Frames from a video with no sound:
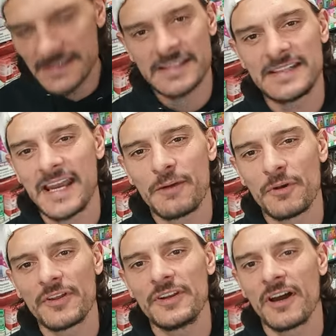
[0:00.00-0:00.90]
today
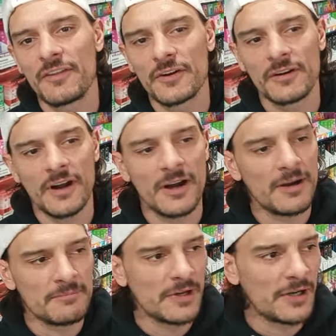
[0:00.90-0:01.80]
with
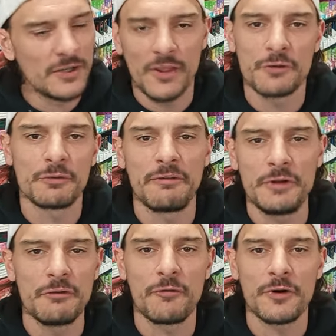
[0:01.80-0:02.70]
another
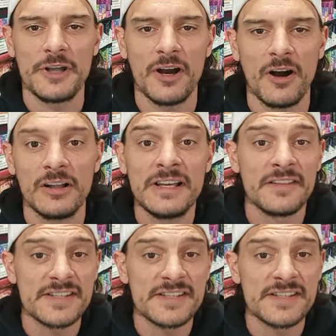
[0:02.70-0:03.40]
review for y'all.